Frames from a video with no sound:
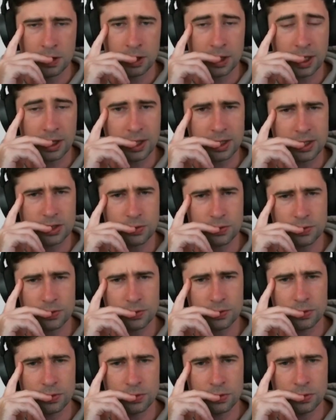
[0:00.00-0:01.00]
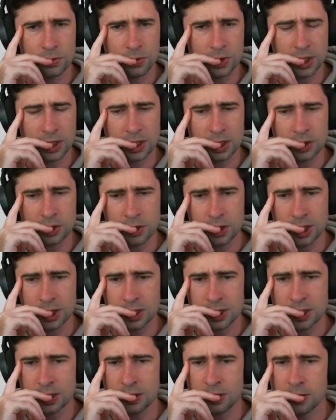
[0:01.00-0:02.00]
Okay, that's really
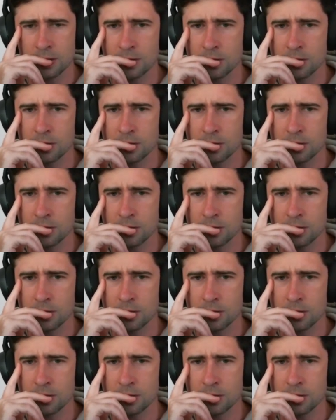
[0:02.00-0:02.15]
interesting.